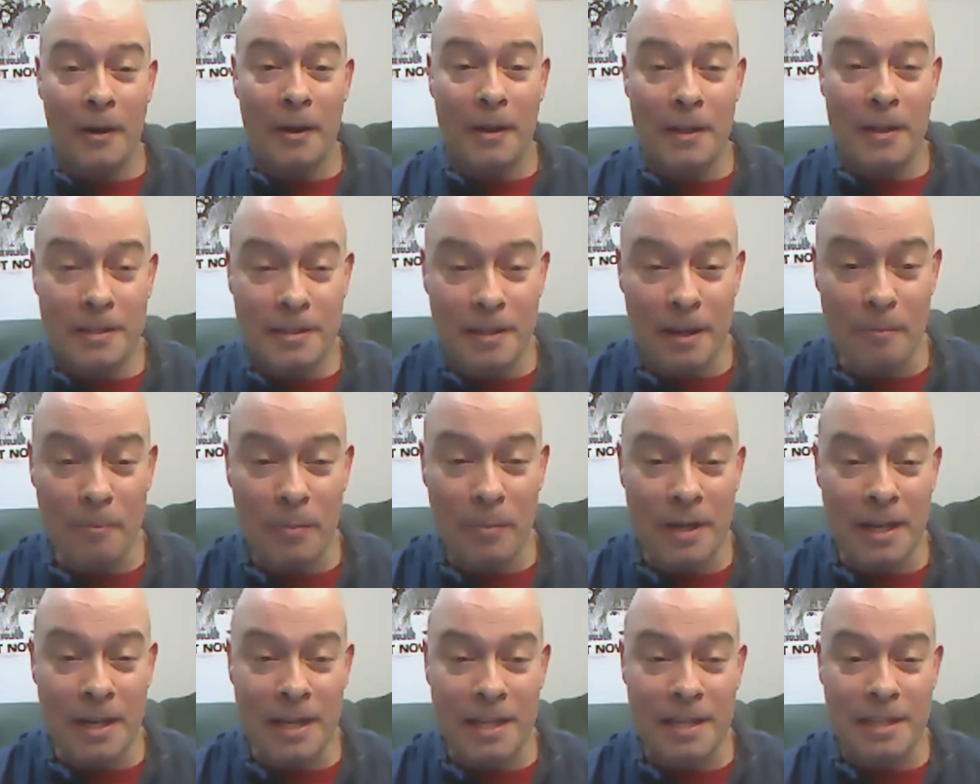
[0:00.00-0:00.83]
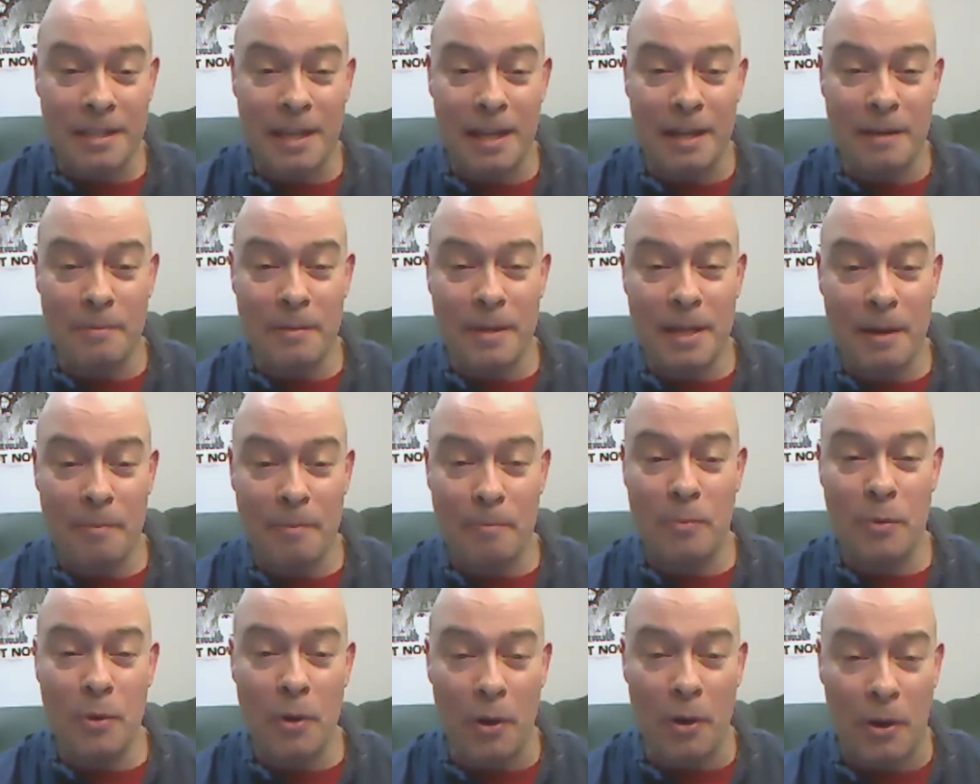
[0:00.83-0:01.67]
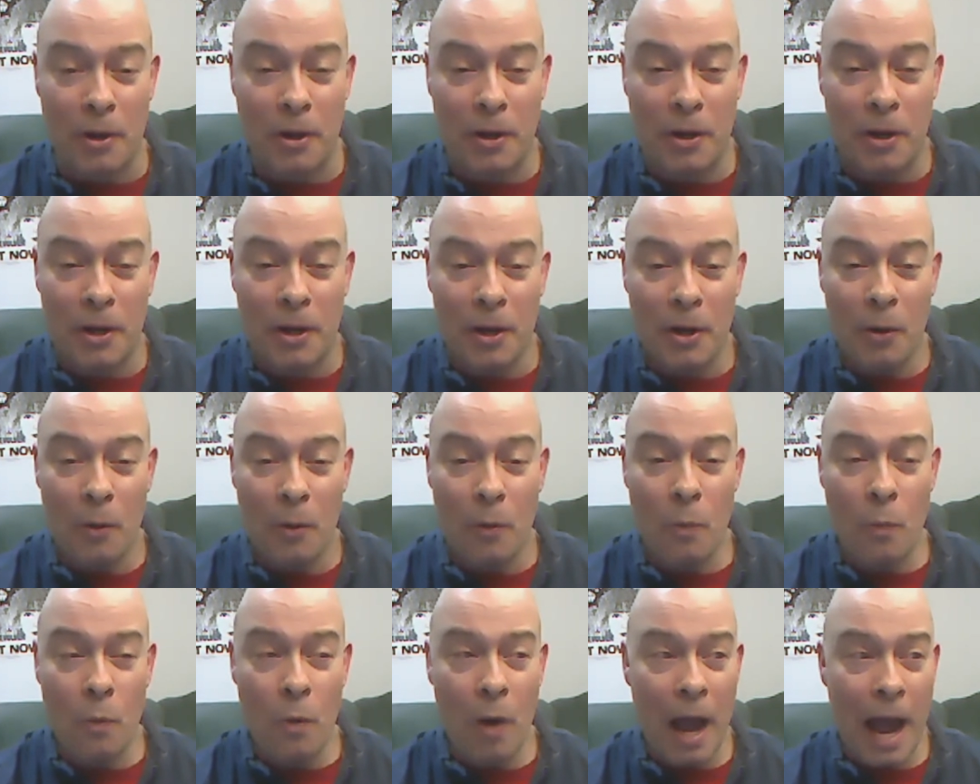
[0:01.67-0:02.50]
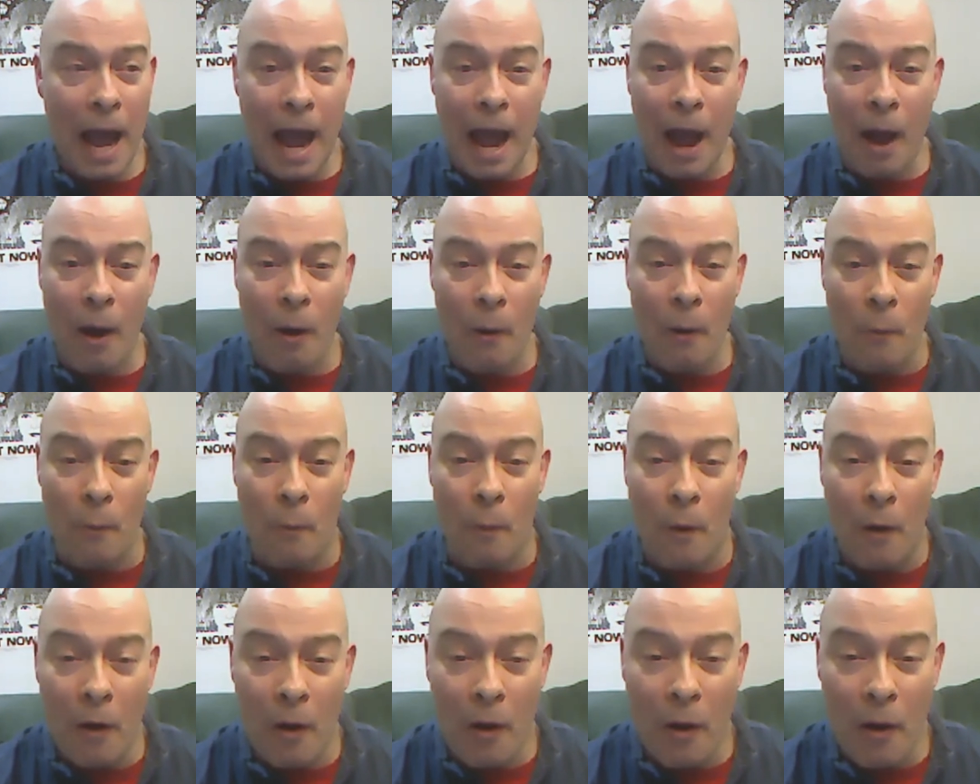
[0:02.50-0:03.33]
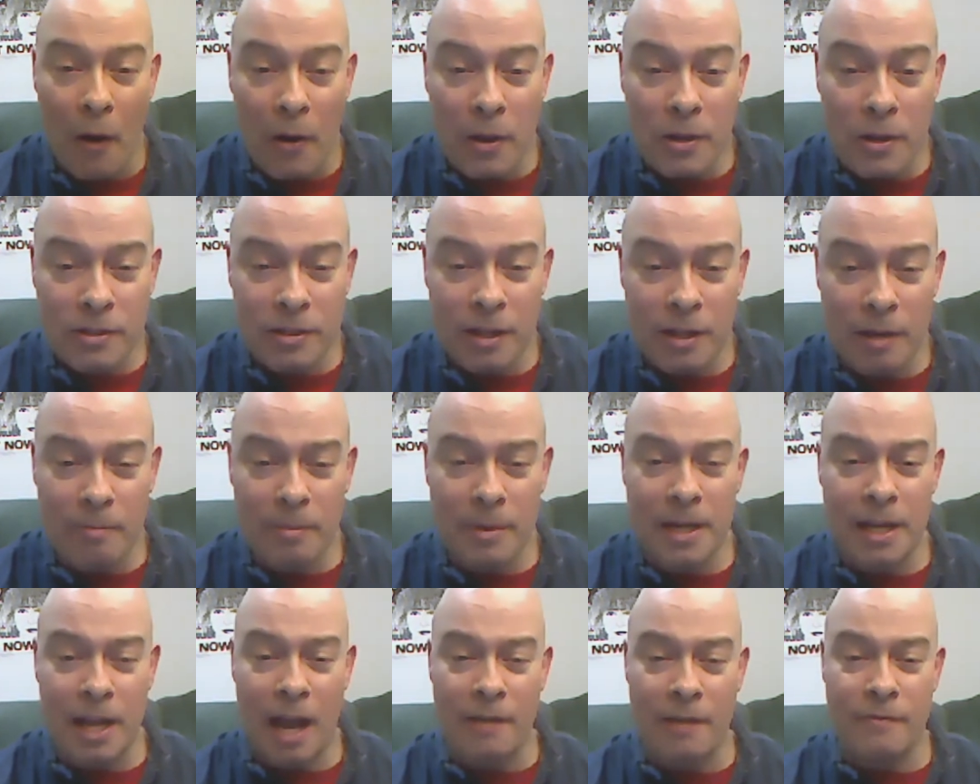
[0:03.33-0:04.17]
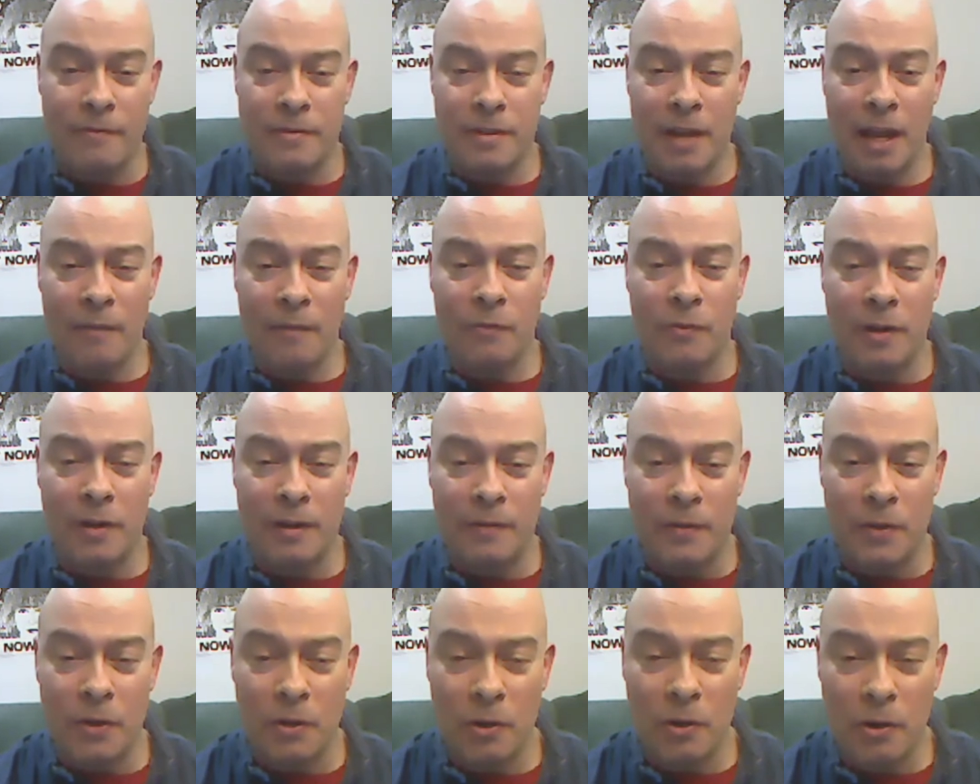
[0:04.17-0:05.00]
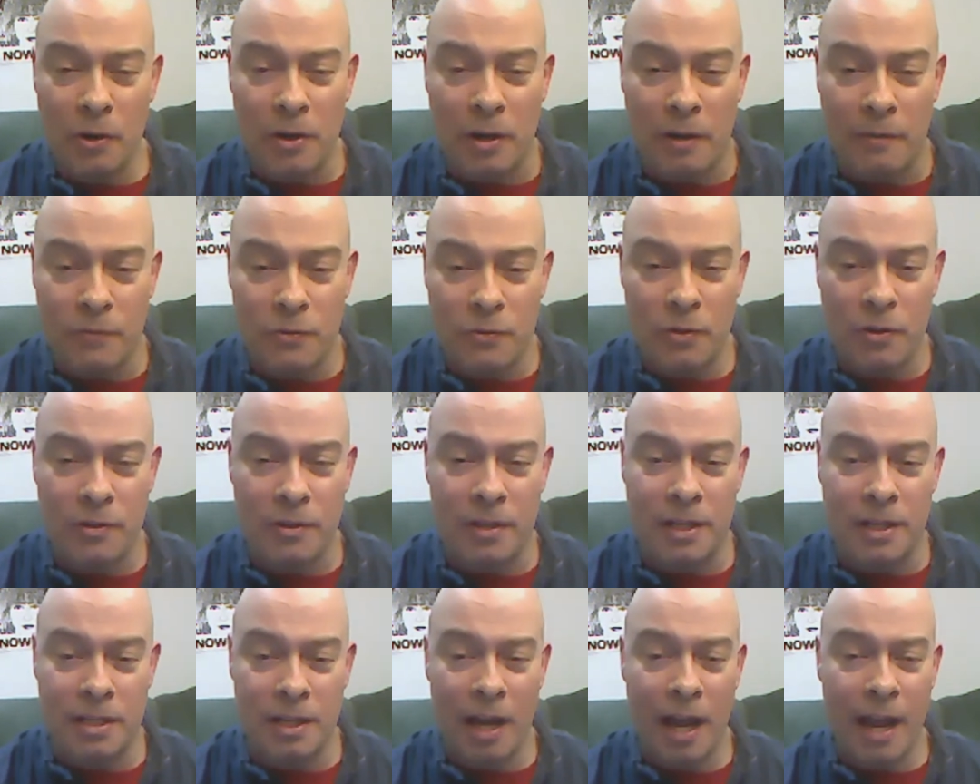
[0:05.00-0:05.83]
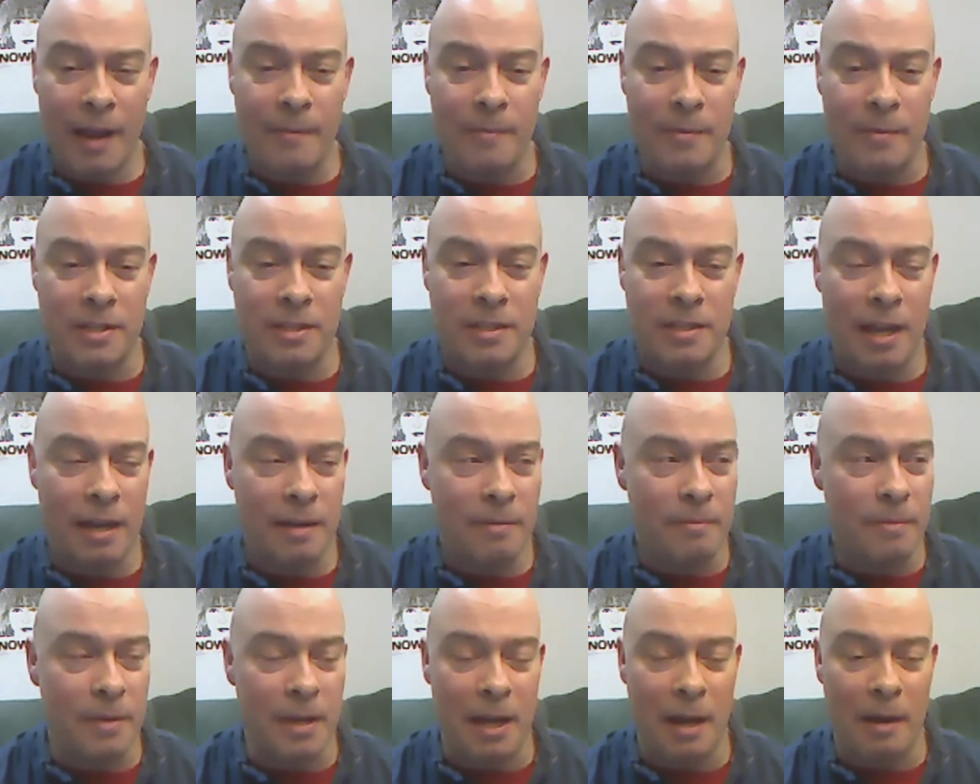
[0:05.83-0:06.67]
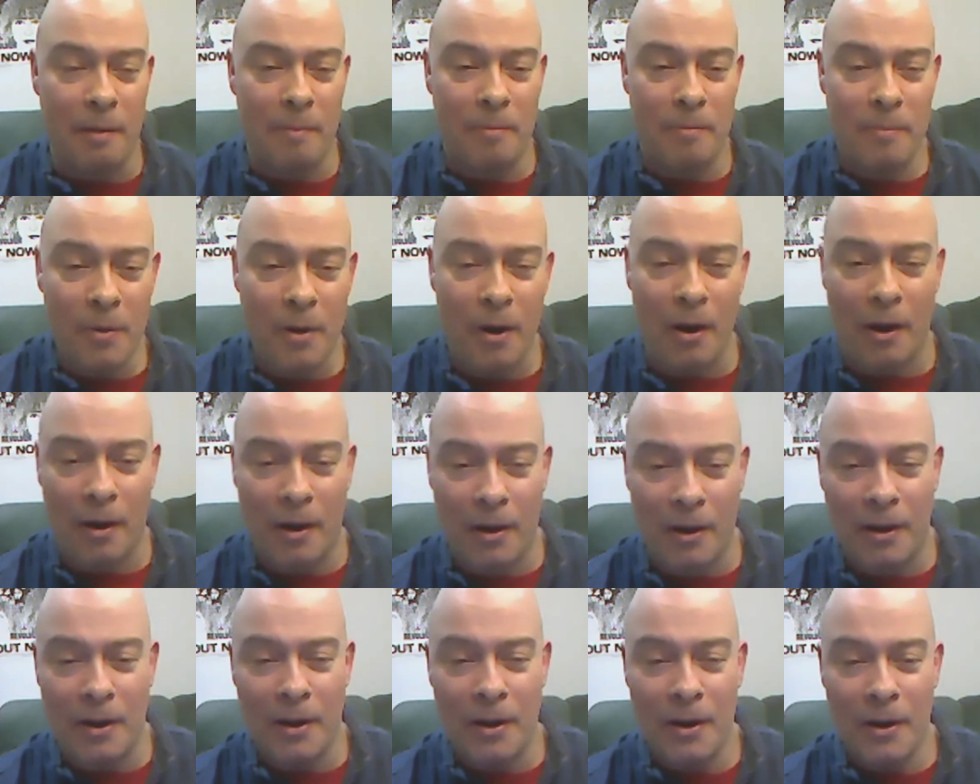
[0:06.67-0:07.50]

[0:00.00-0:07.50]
Somebody sent me a book. Wow! Somebody I've never even heard of took the time to send me a book.